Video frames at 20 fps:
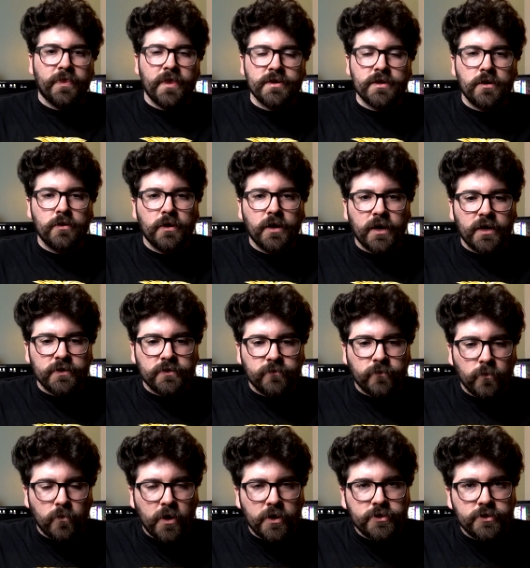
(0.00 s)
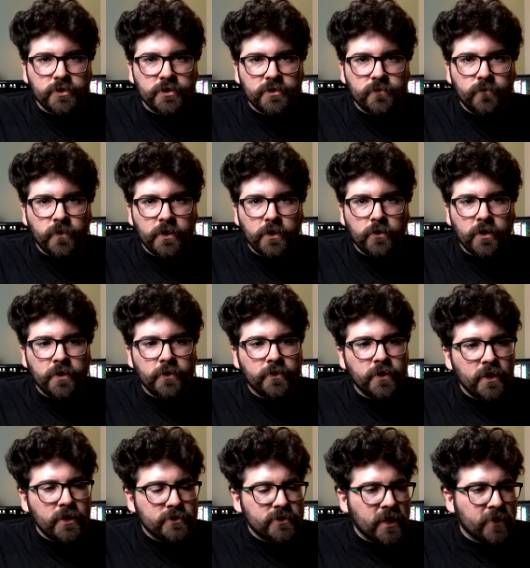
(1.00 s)
Thank you guys for watching this video, and
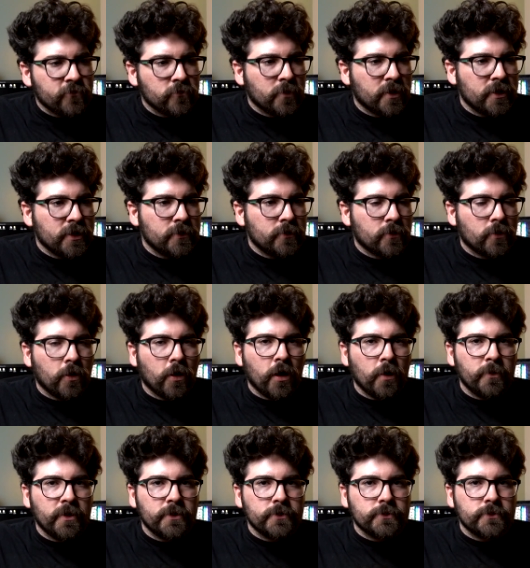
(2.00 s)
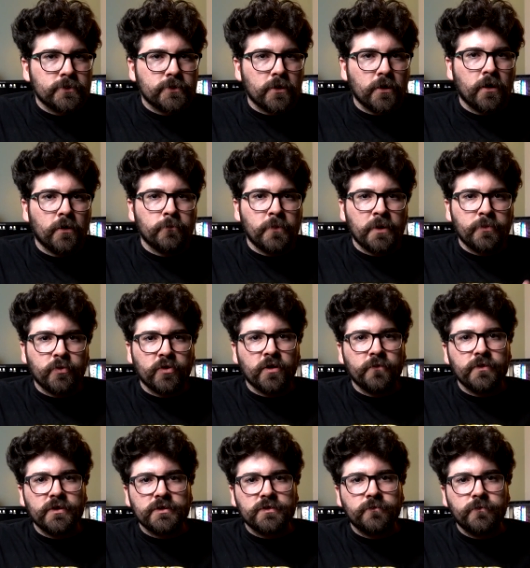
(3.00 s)
thanks everybody in the comments on my
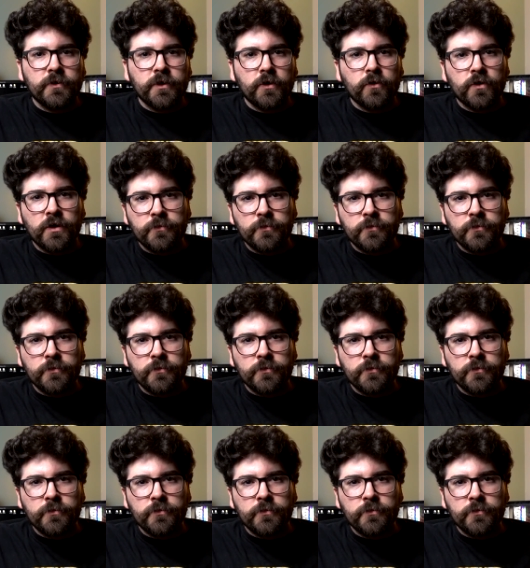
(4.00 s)
previous video,